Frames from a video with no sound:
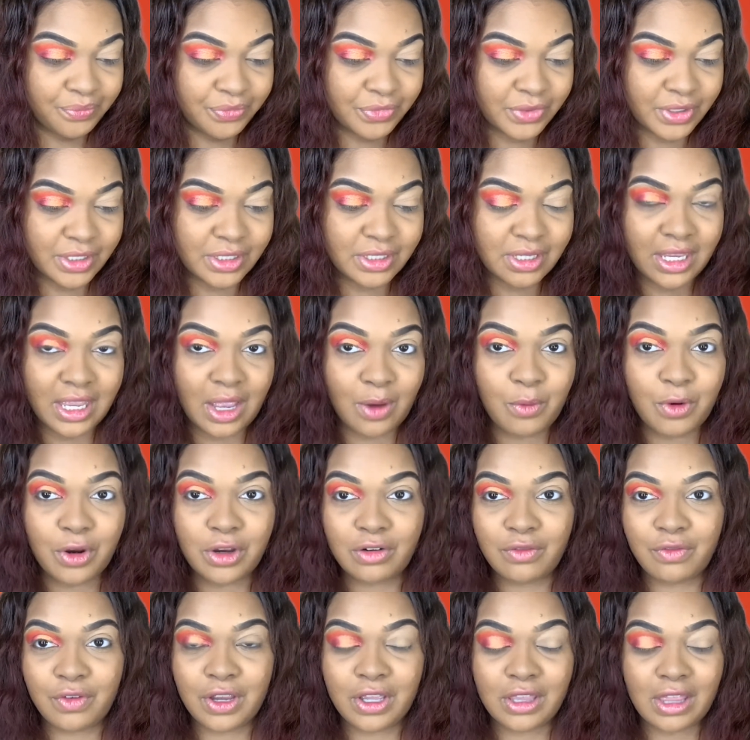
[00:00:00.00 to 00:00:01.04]
So yeah, we're gonna
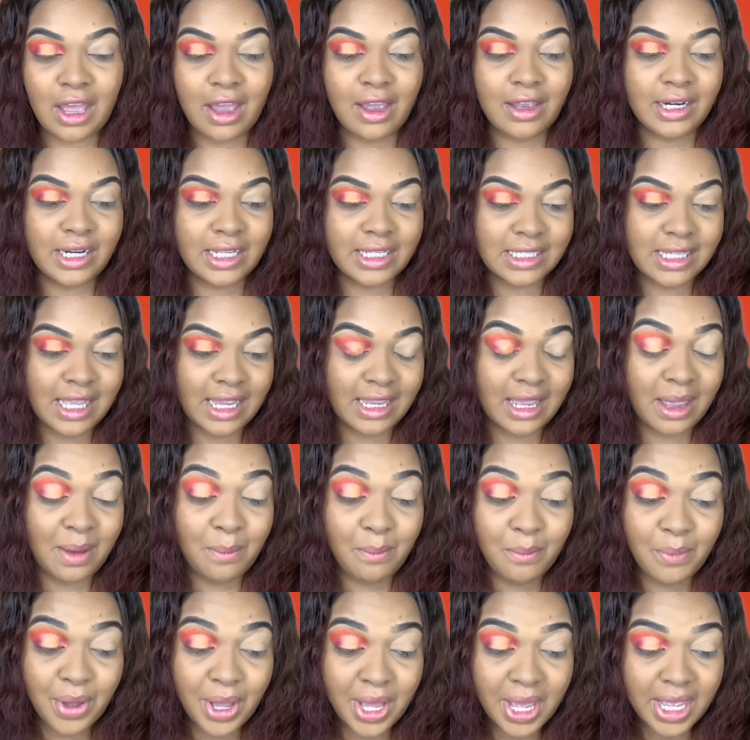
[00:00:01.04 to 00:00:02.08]
figure that out in a second,
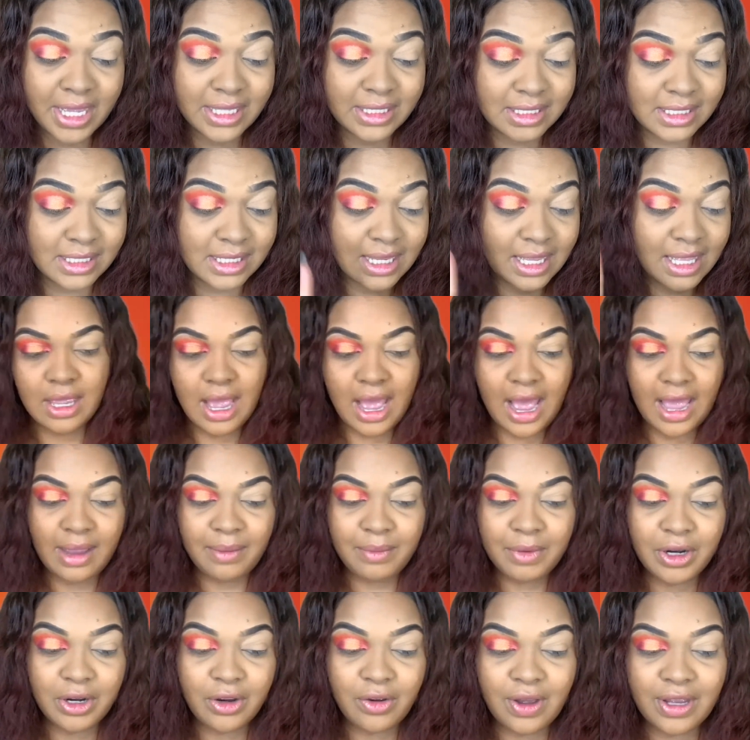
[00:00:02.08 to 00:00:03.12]
but I am
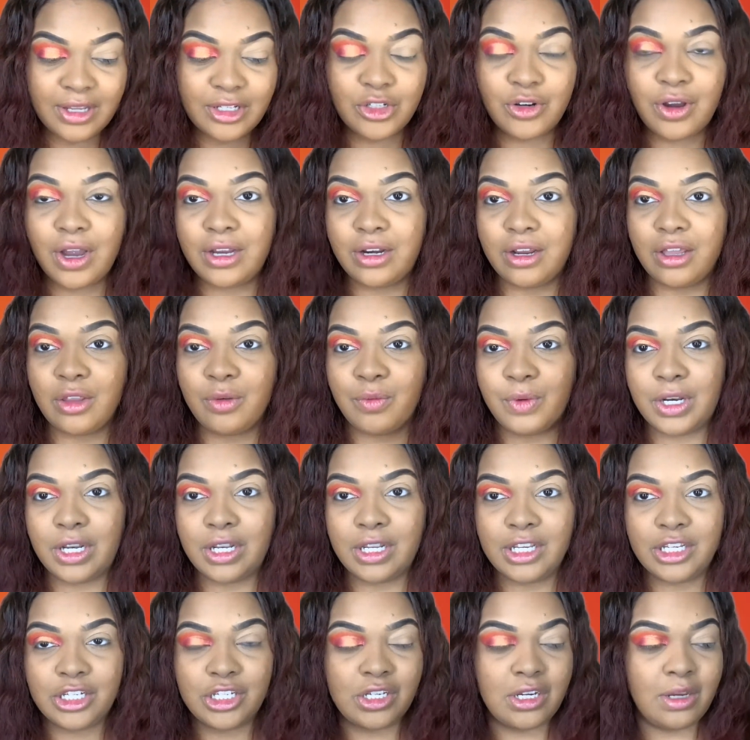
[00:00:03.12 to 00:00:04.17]
gonna go ahead and try another one of
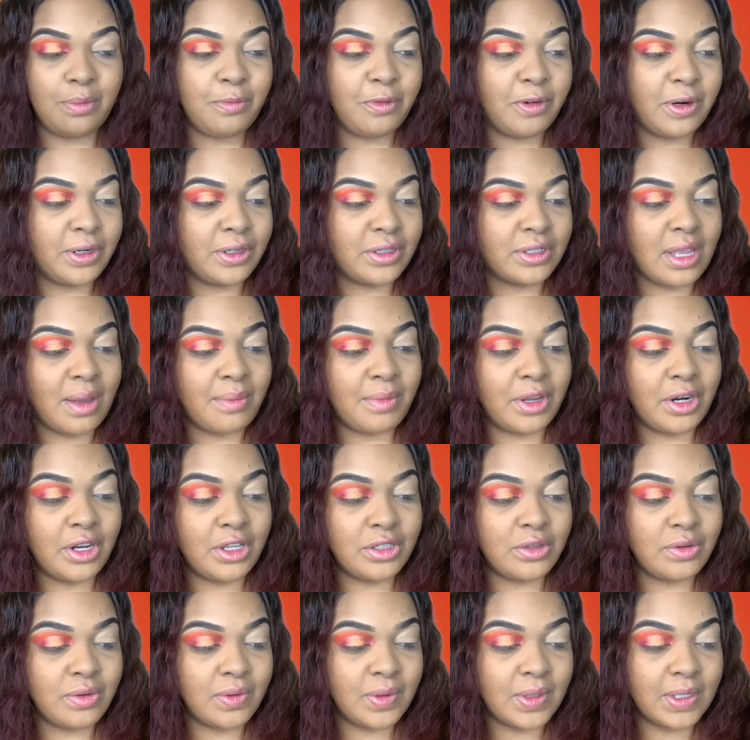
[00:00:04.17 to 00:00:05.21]
these shimmers. I'm gonna
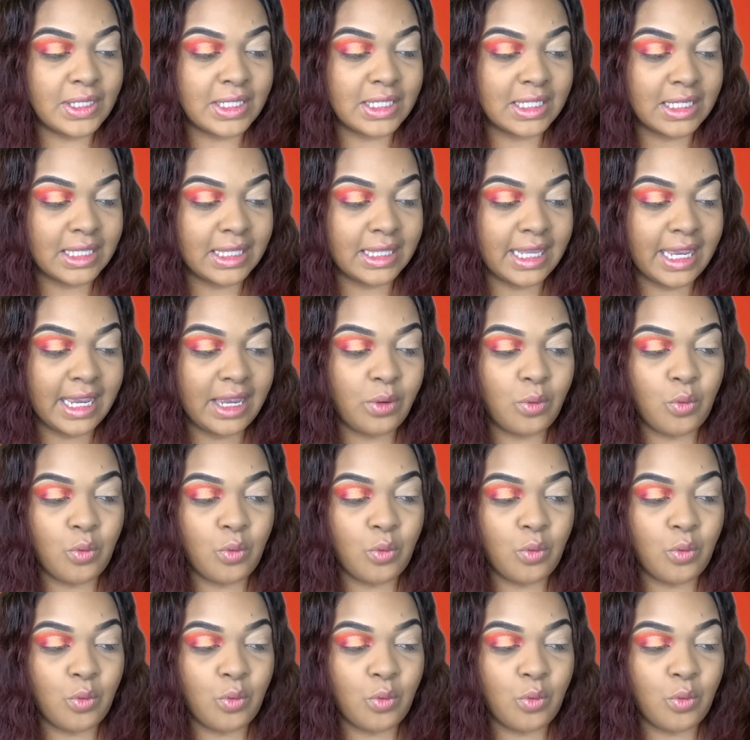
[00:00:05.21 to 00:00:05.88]
do the Slate